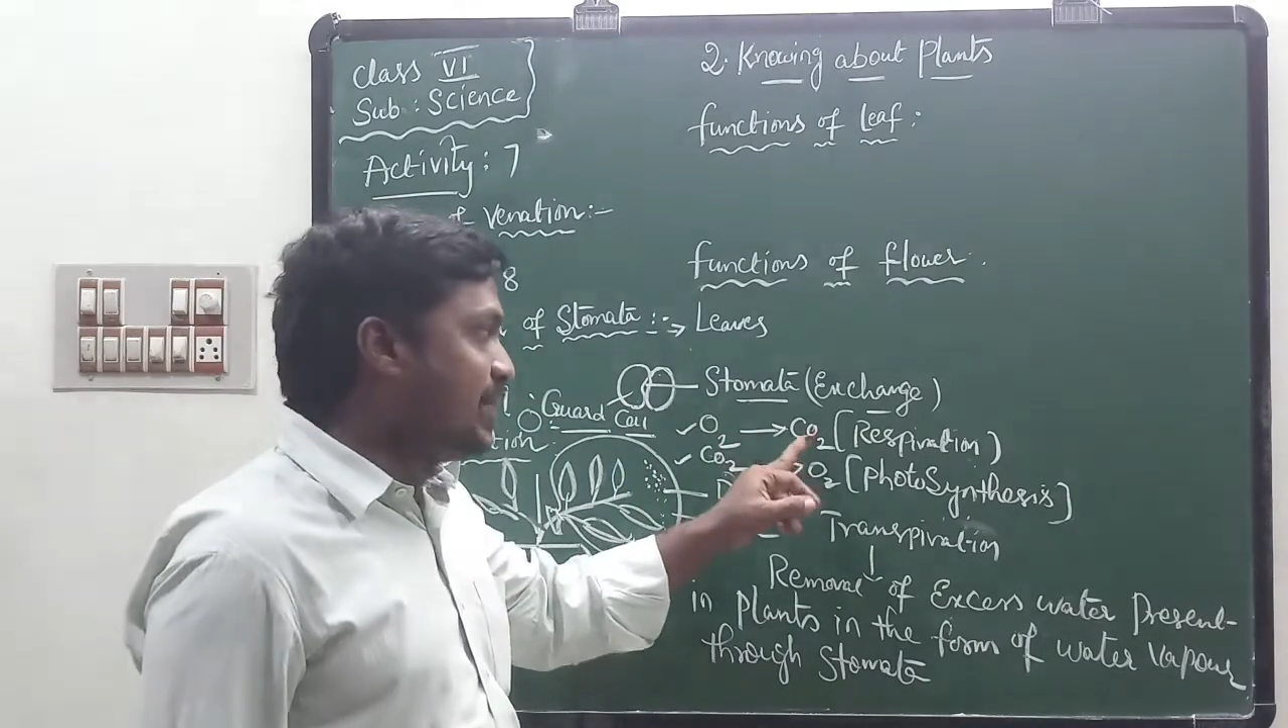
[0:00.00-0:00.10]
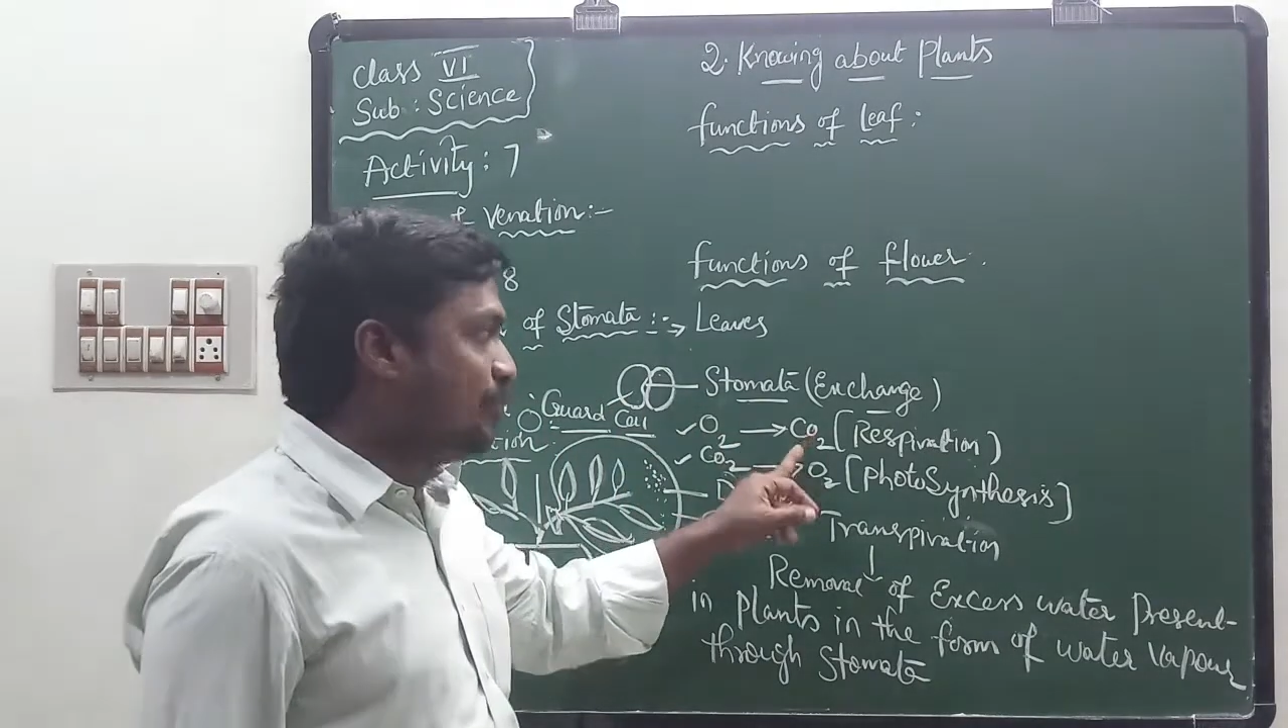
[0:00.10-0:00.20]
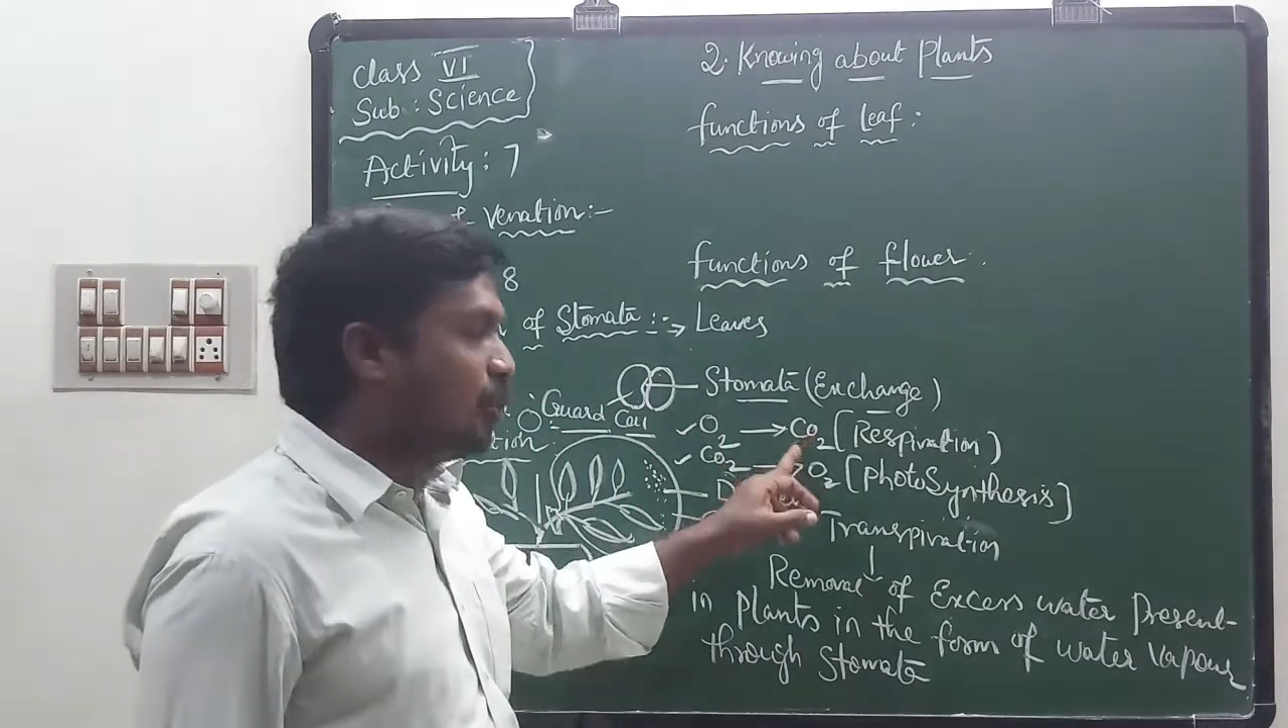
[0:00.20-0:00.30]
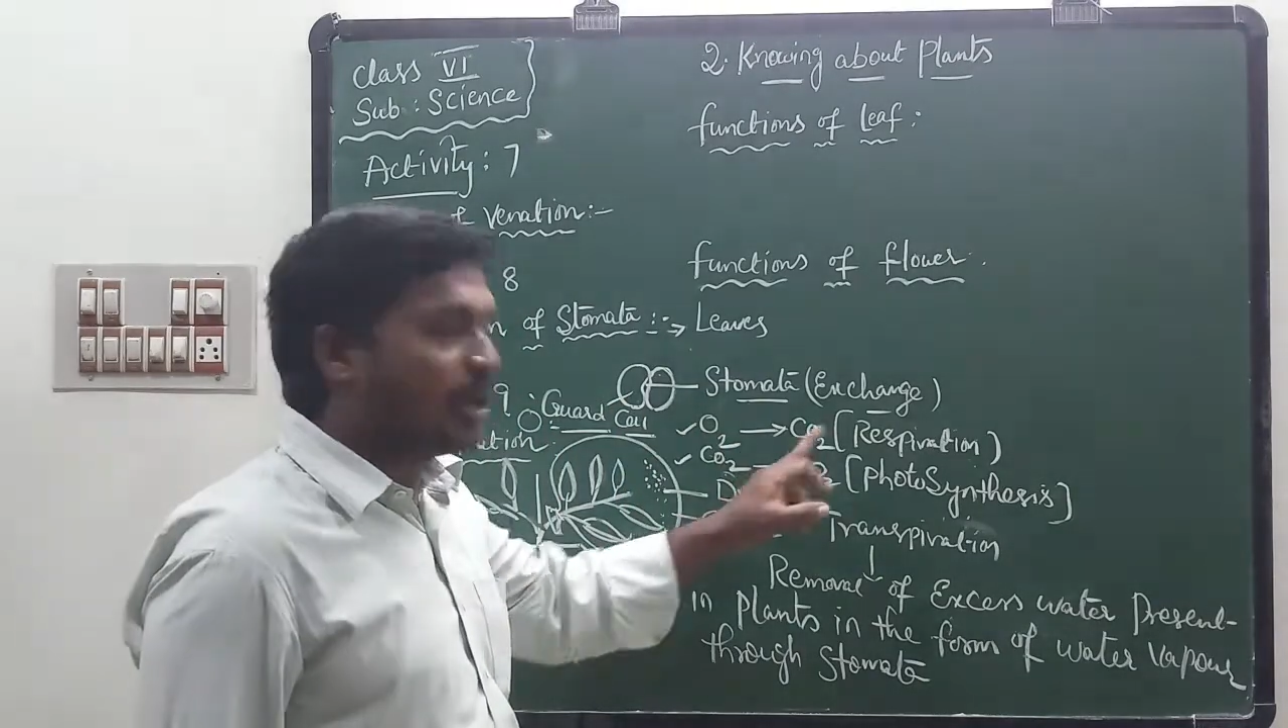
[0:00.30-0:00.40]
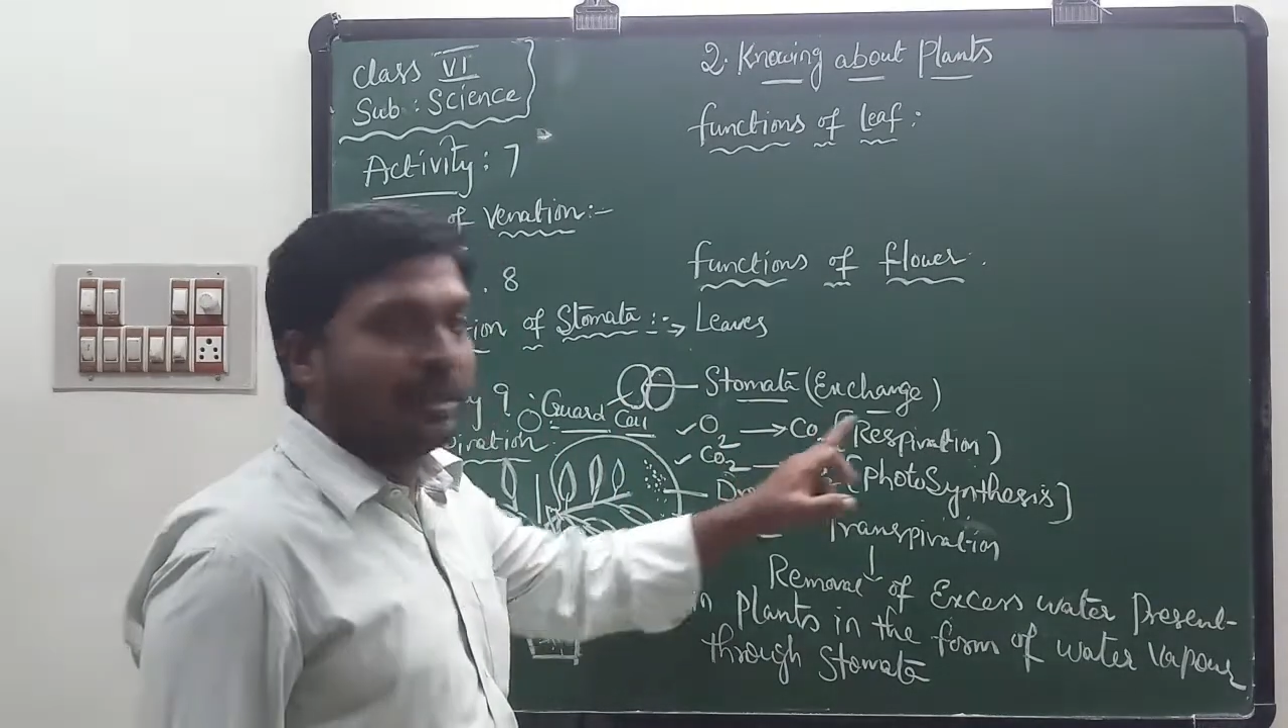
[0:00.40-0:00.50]

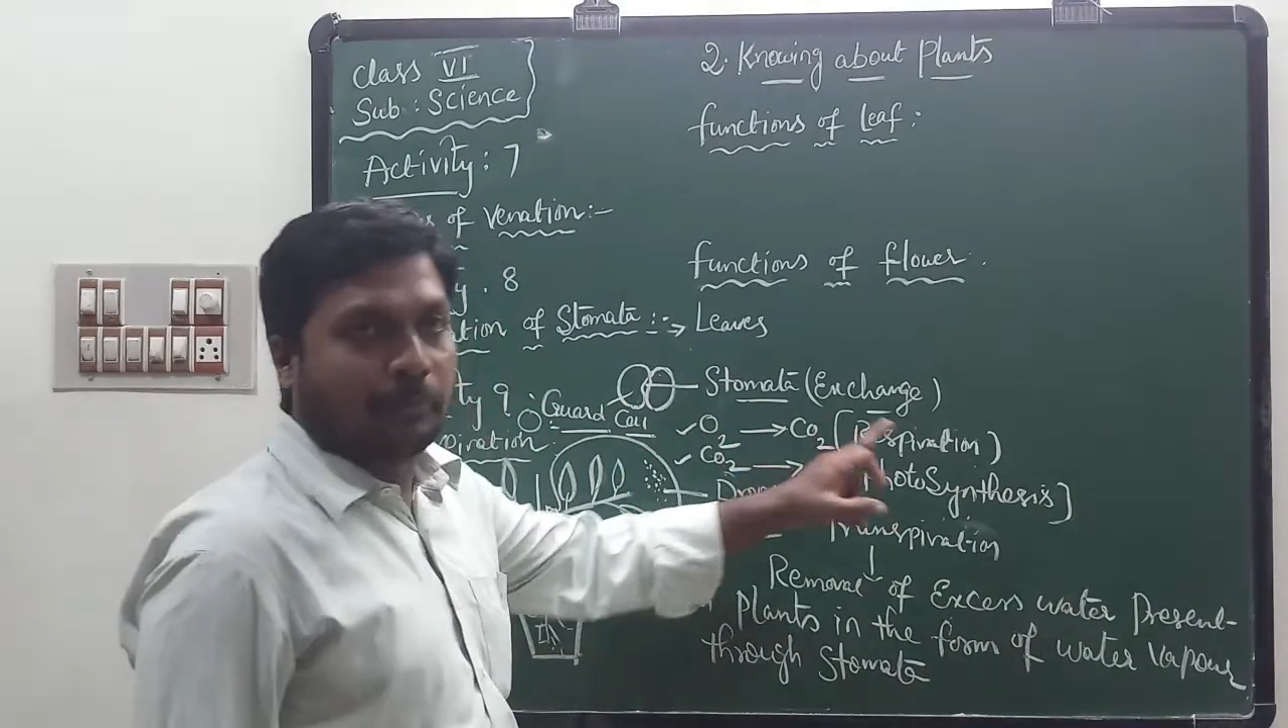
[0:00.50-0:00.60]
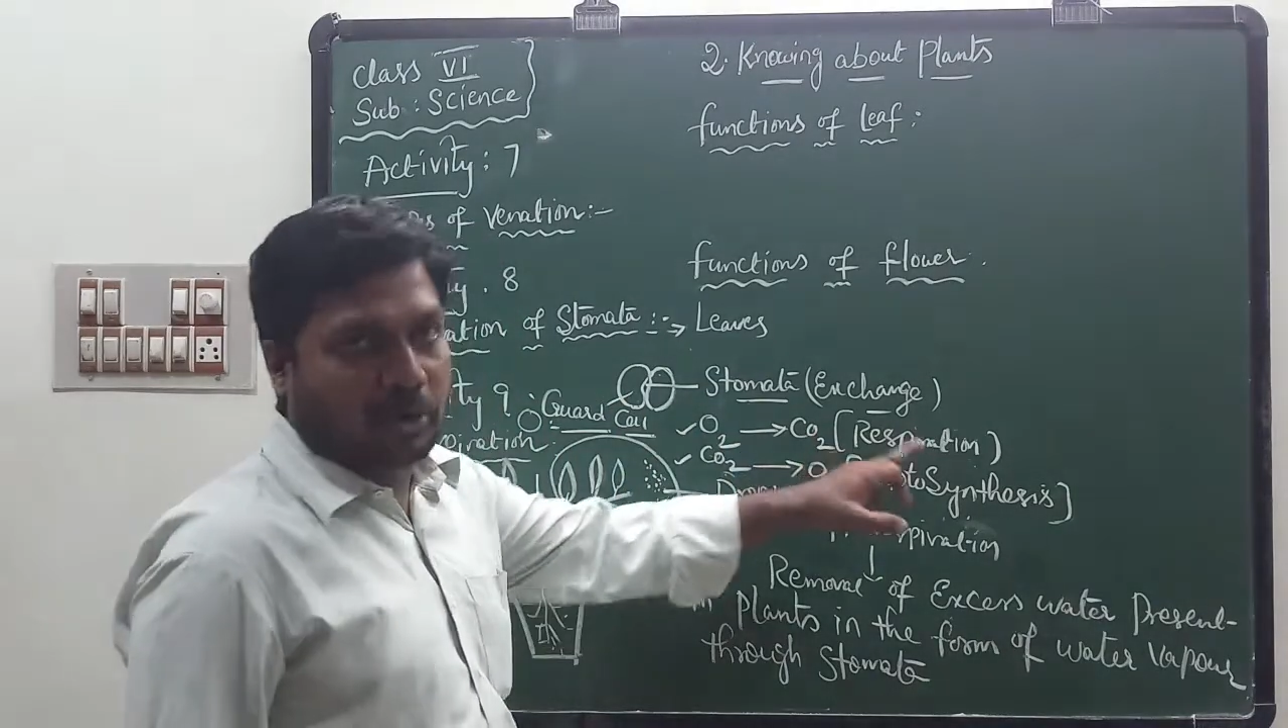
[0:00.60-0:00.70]
CO2 in the